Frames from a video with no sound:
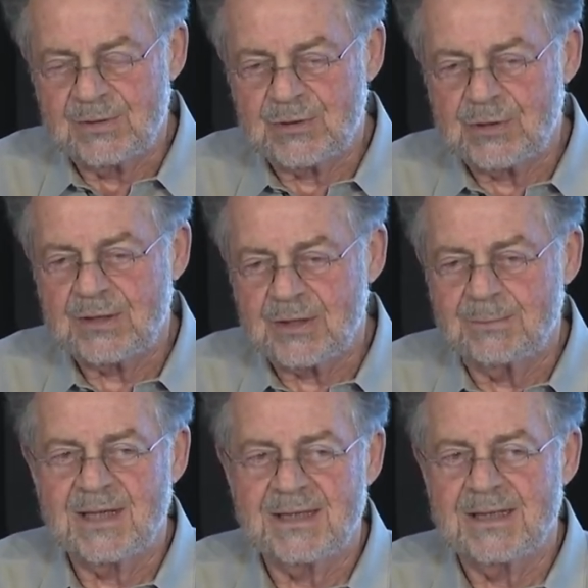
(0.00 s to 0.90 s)
structure
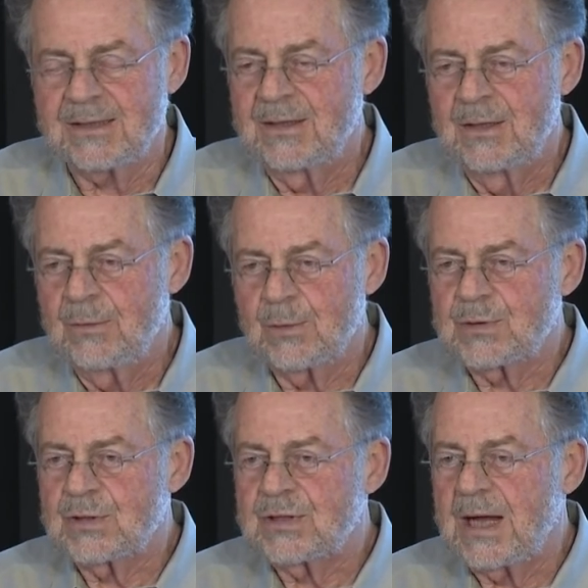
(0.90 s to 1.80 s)
by hand,
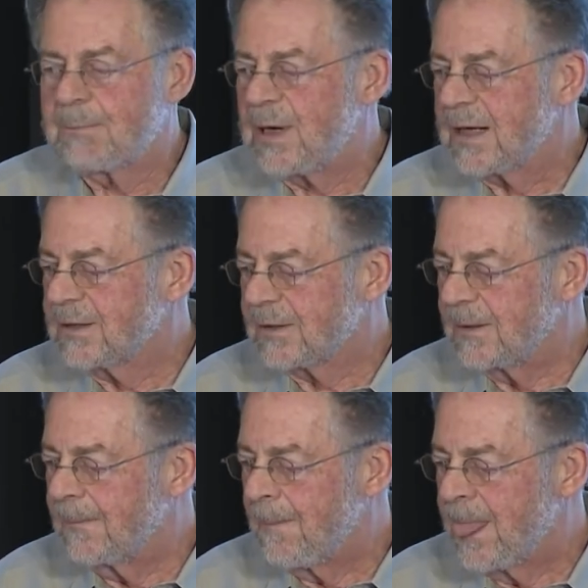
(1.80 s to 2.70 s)
which is not
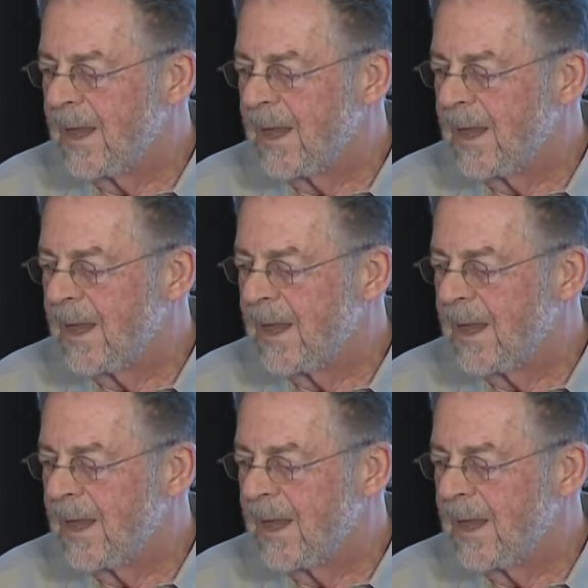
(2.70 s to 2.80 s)
practical.